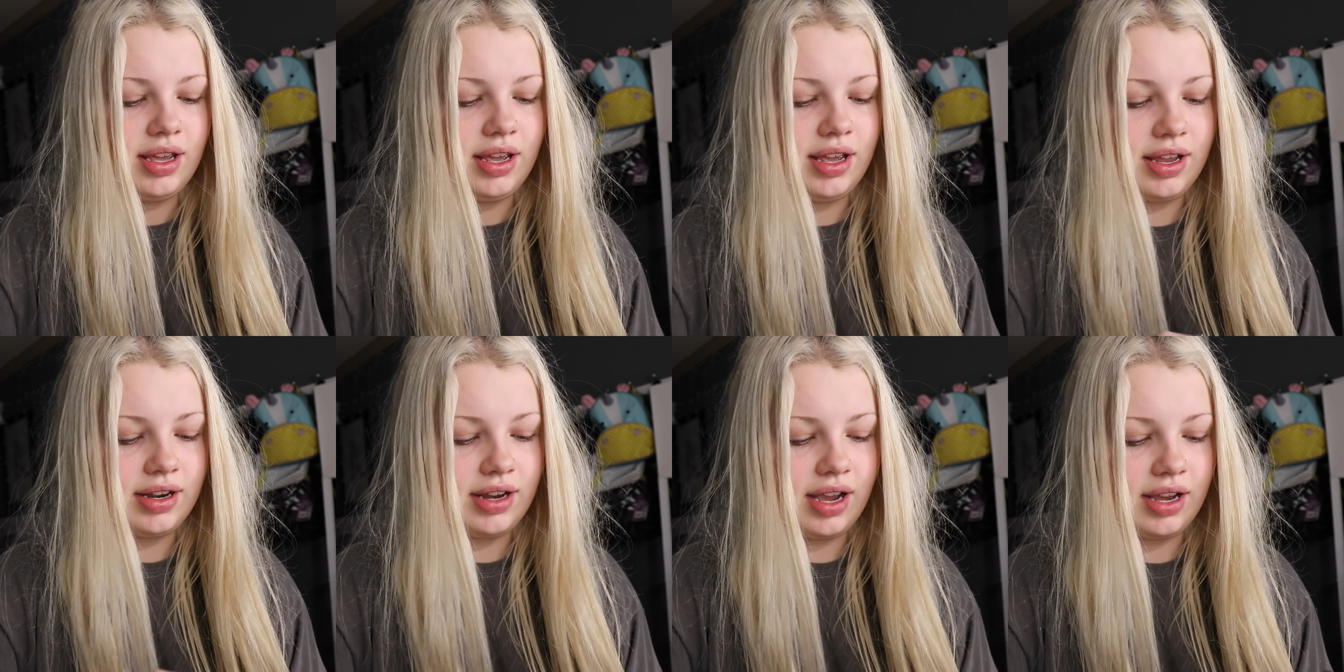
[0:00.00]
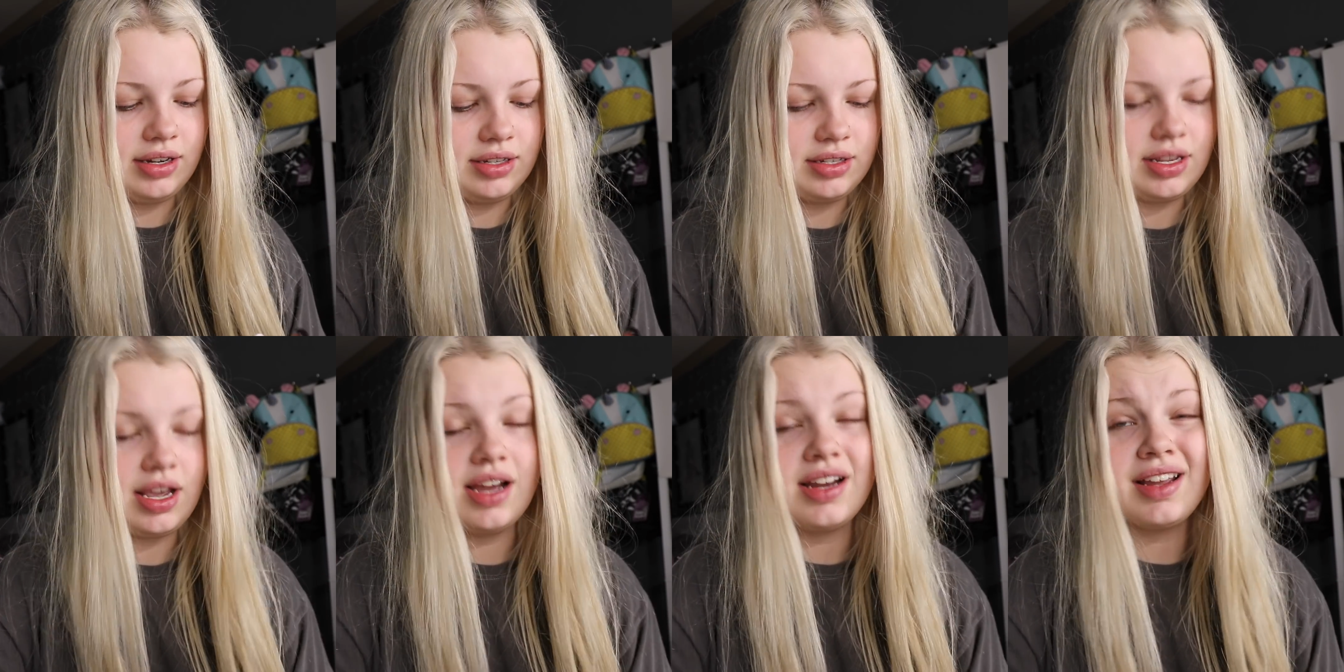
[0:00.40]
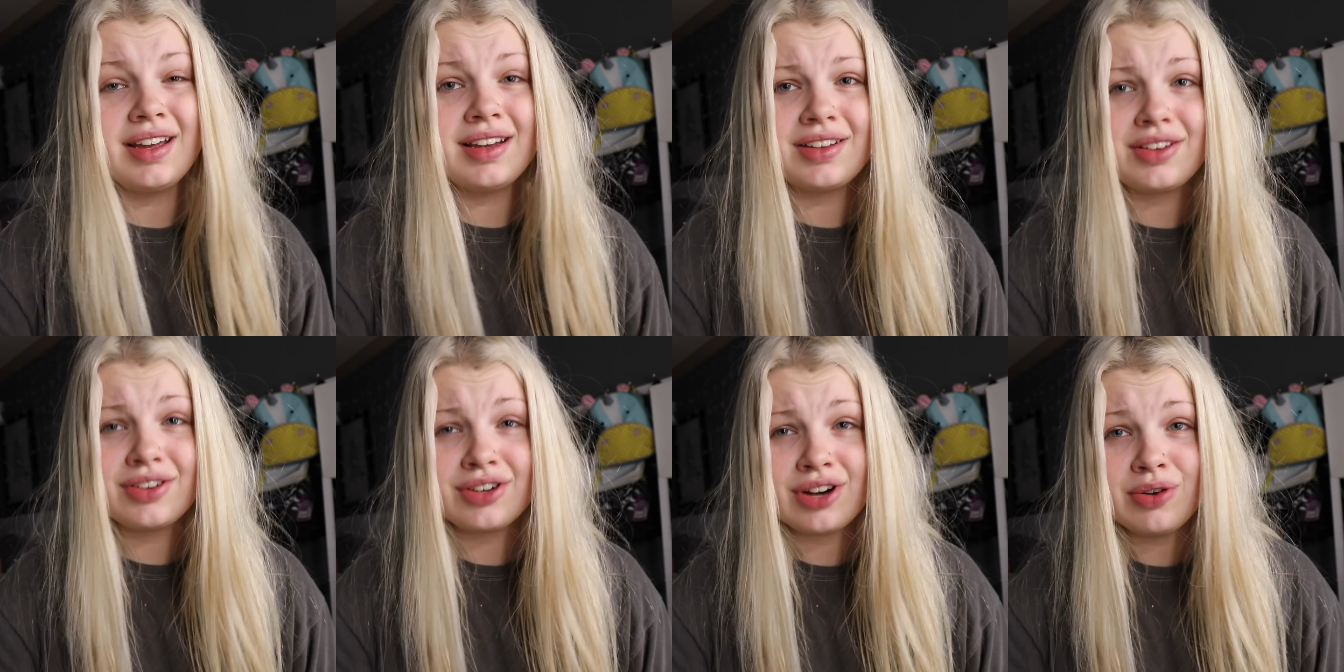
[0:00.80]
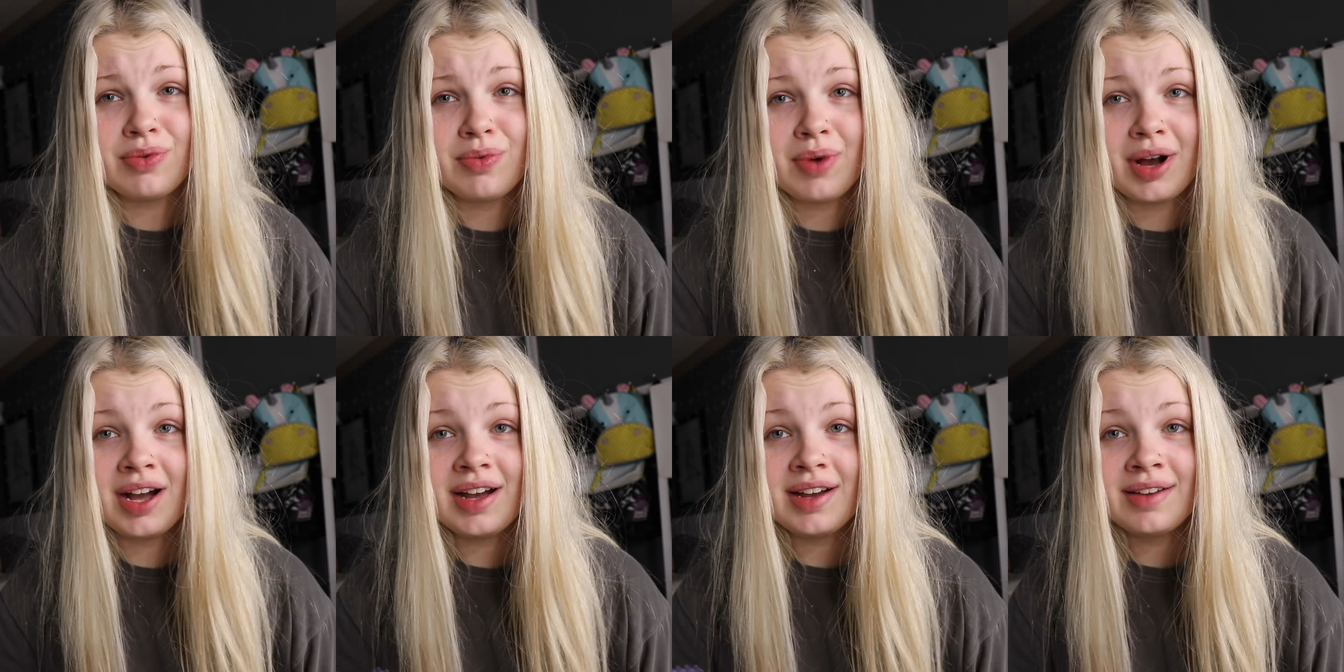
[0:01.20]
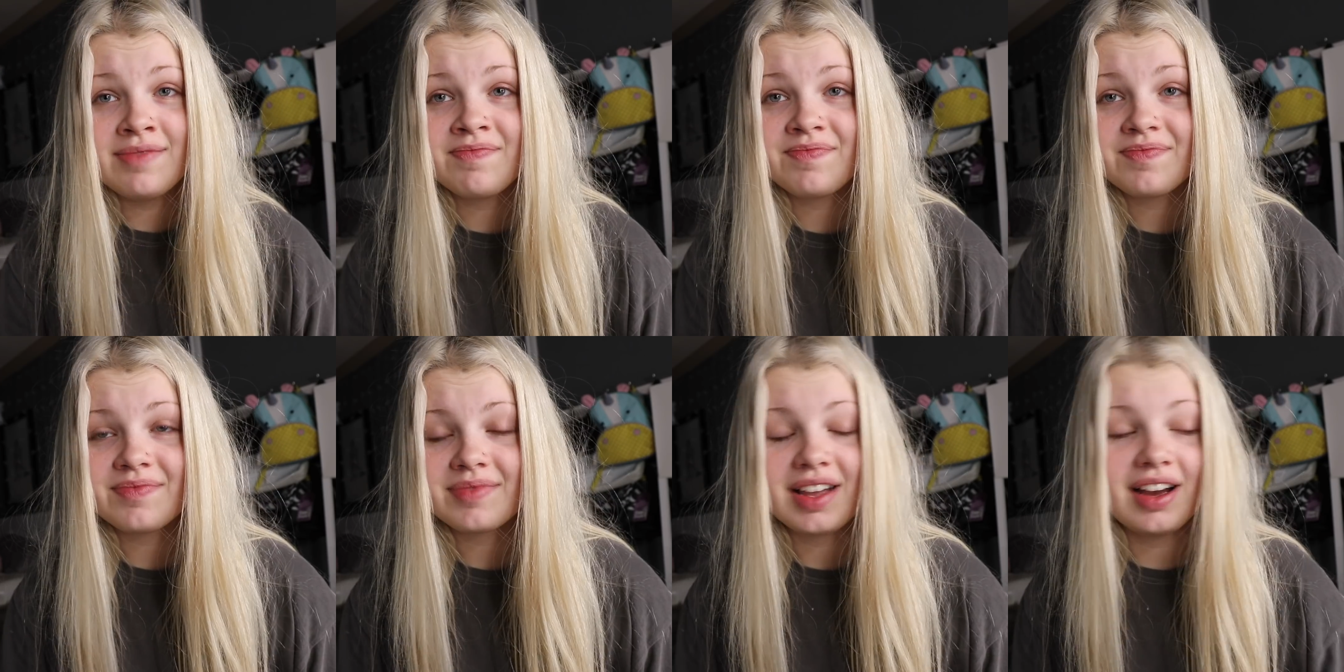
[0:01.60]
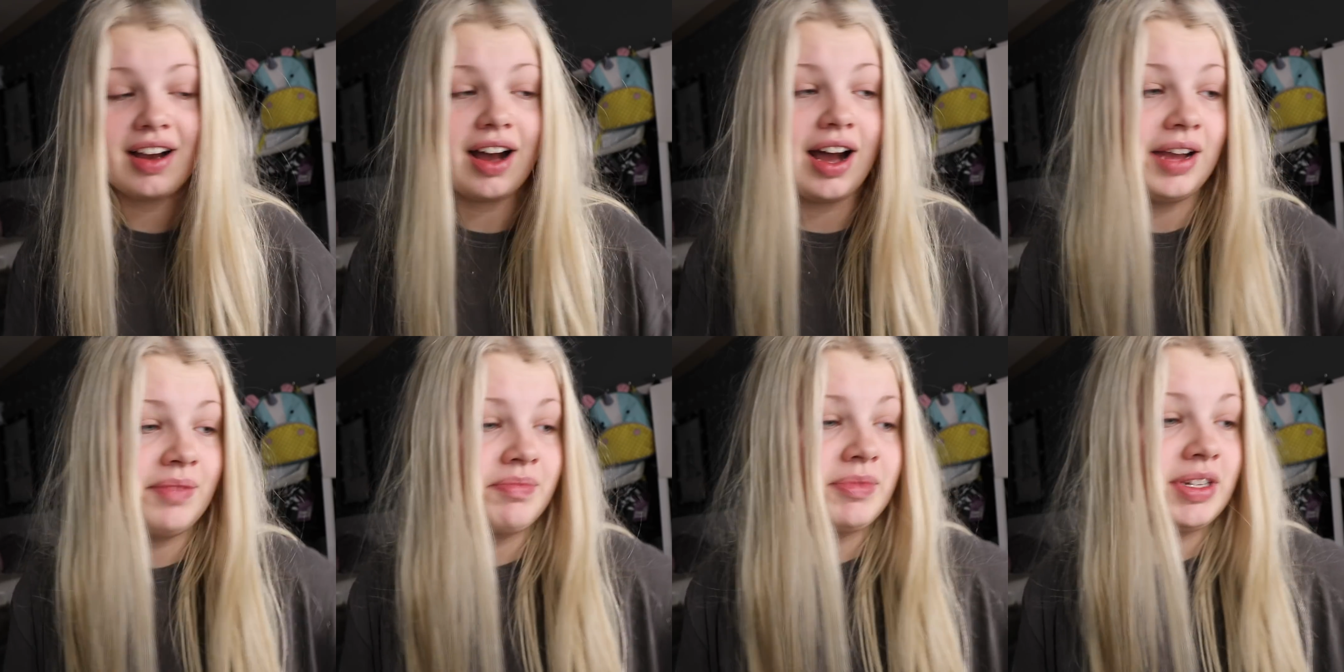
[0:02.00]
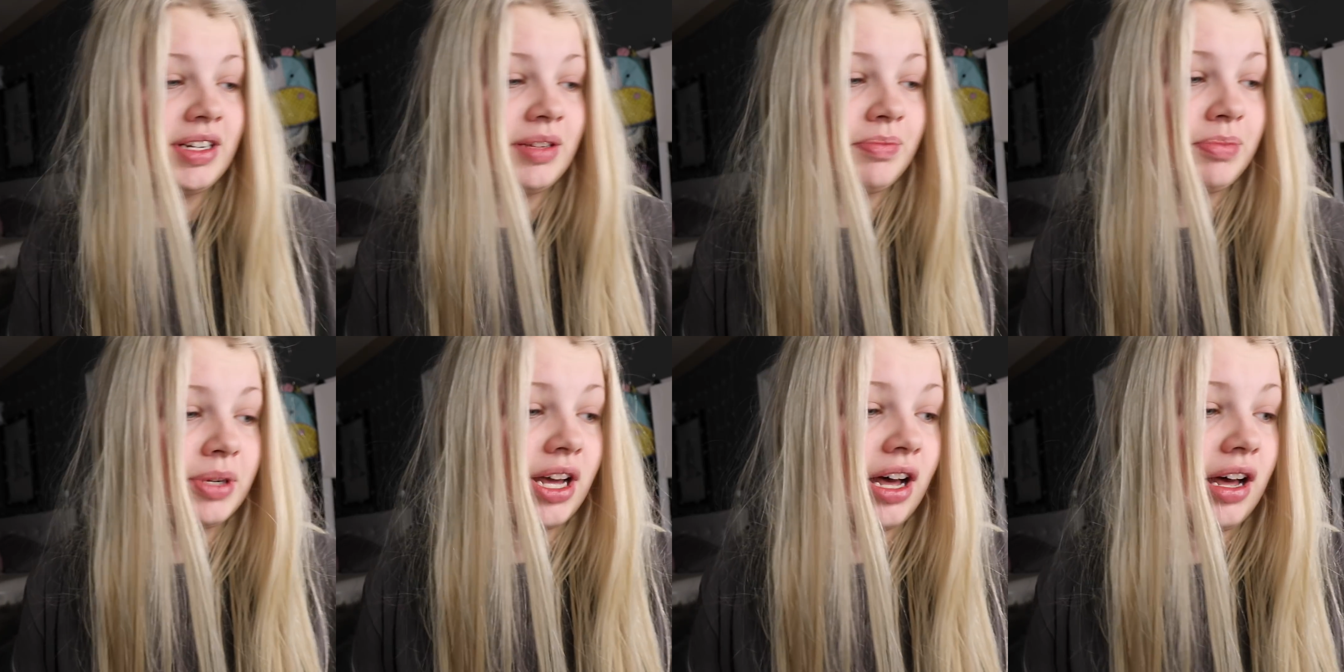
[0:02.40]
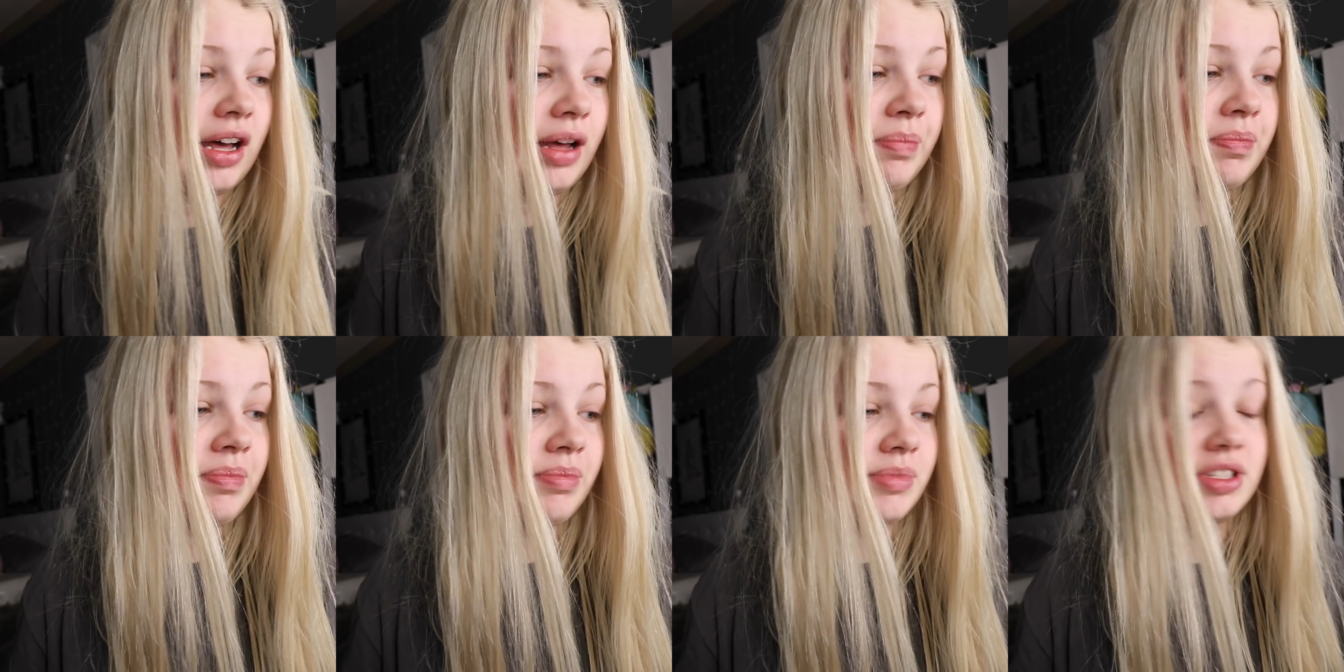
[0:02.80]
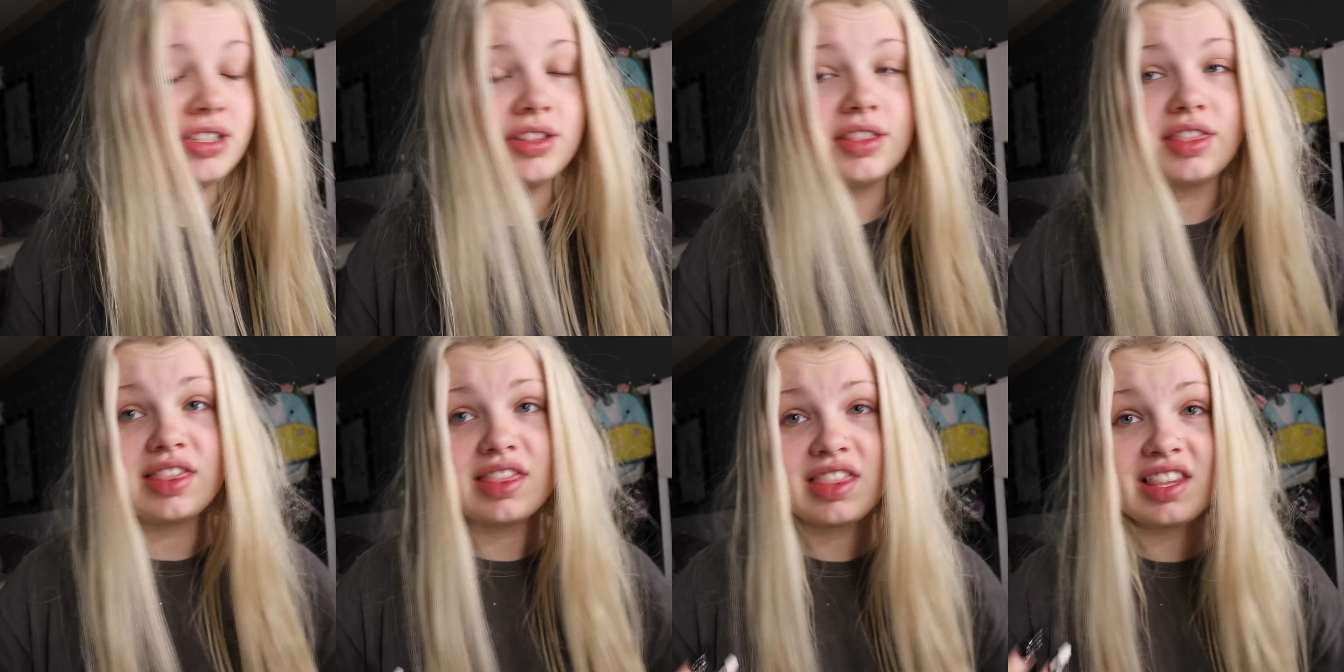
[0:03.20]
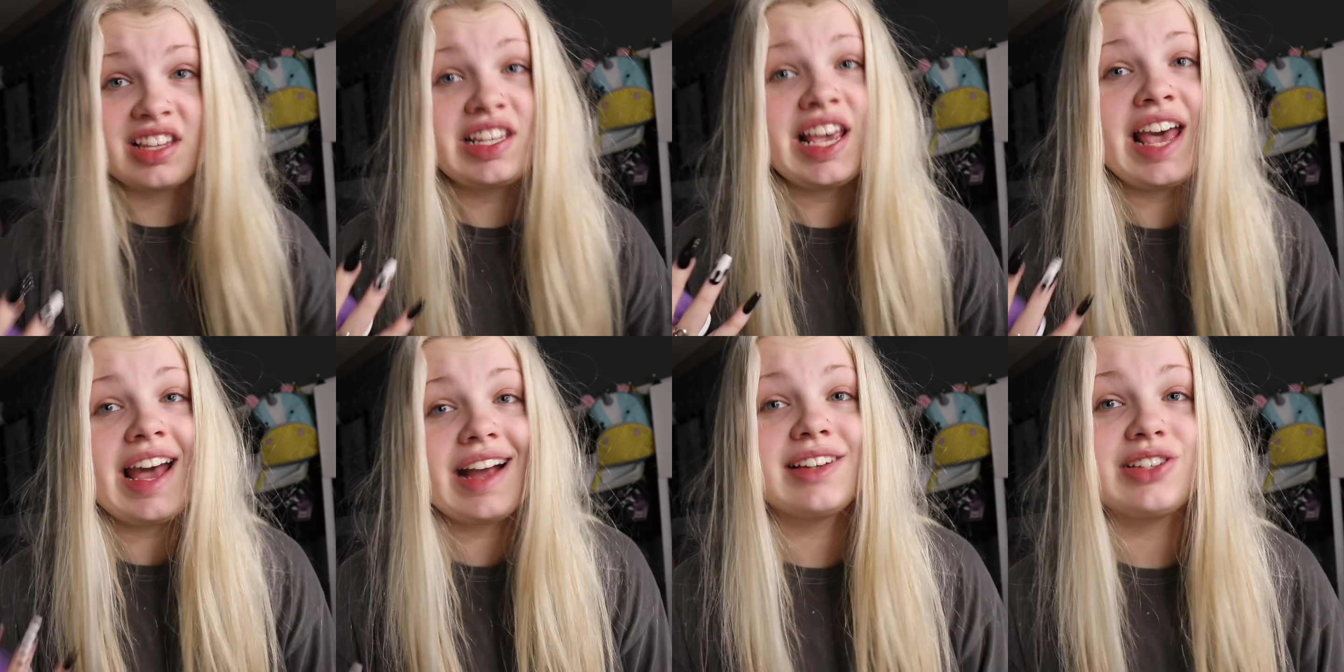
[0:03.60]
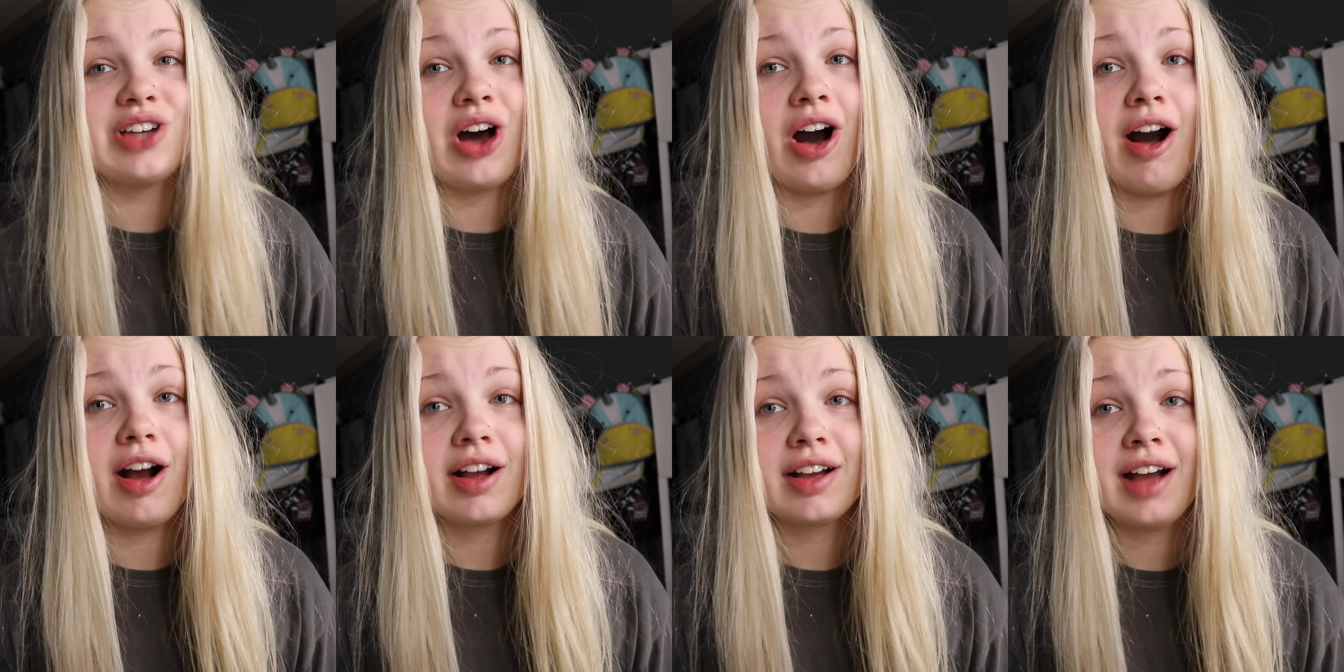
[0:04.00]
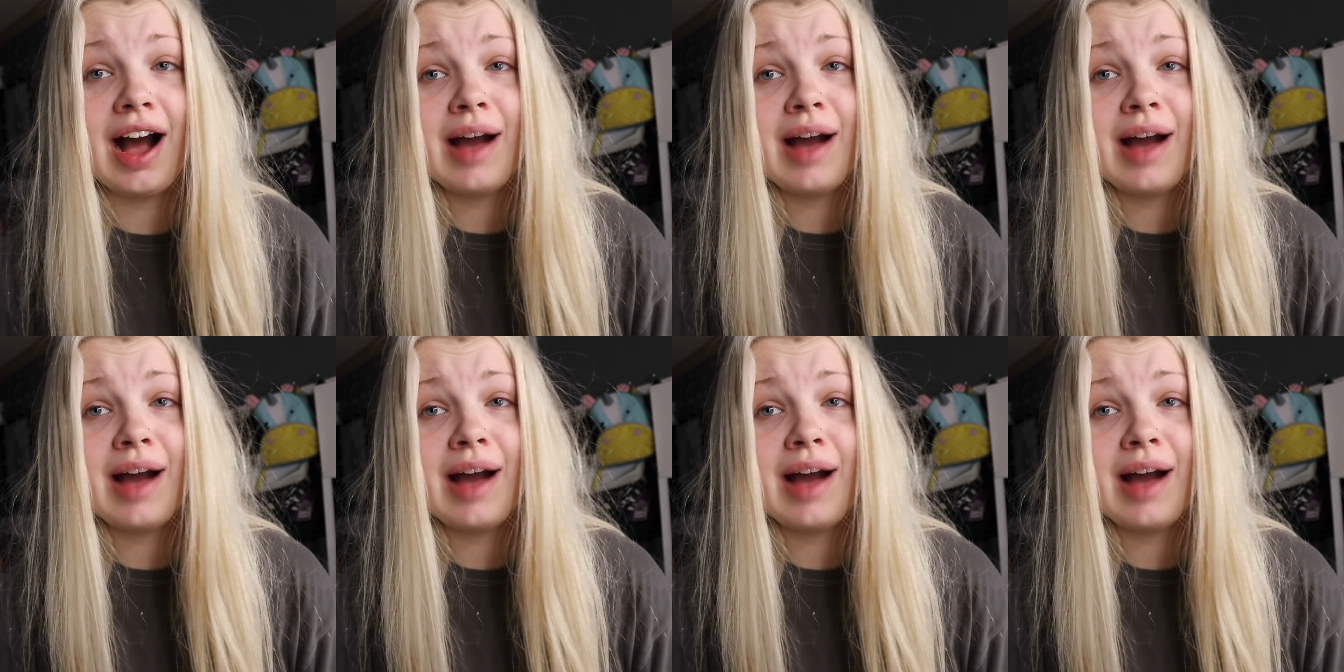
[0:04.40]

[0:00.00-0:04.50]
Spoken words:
and I decided, you know what, I'm gonna become TikTok.